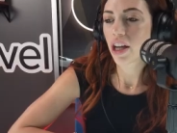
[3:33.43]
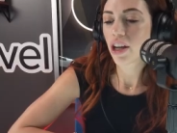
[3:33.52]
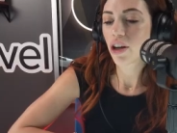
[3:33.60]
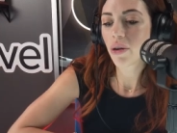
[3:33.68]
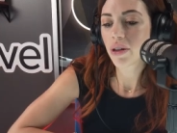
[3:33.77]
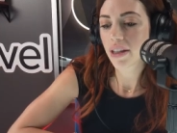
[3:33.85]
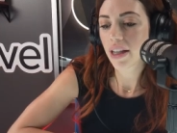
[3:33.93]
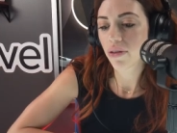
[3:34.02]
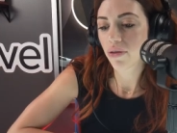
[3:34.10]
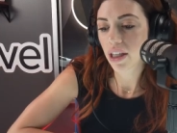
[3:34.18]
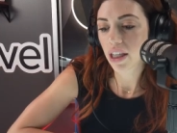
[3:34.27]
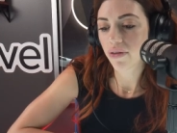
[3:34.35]
can you go into
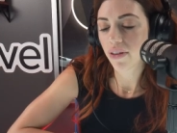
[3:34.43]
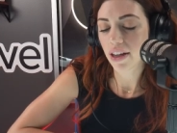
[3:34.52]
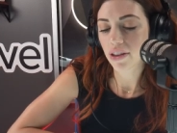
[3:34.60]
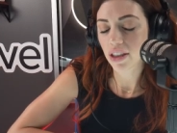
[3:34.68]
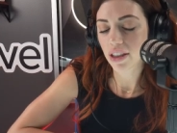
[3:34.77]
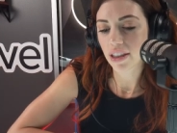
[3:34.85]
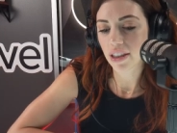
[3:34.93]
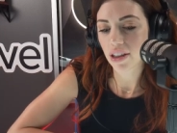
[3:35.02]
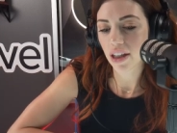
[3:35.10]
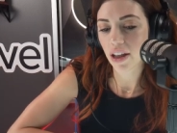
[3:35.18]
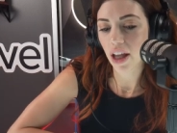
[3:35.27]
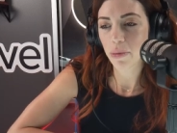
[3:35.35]
that really fast just because
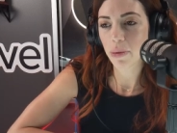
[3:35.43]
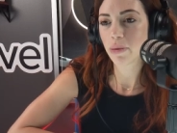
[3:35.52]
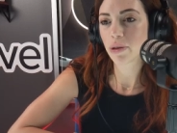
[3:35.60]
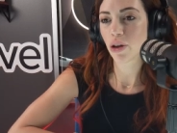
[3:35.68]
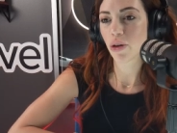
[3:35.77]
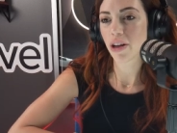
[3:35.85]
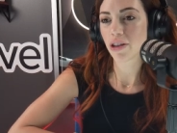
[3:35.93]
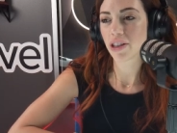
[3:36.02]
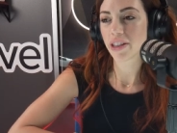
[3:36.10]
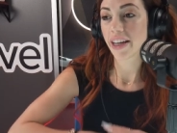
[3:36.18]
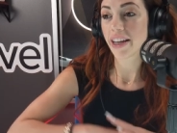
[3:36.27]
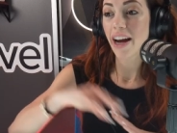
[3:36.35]
a lot of people don't
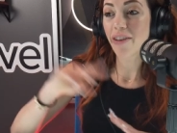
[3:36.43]
understand?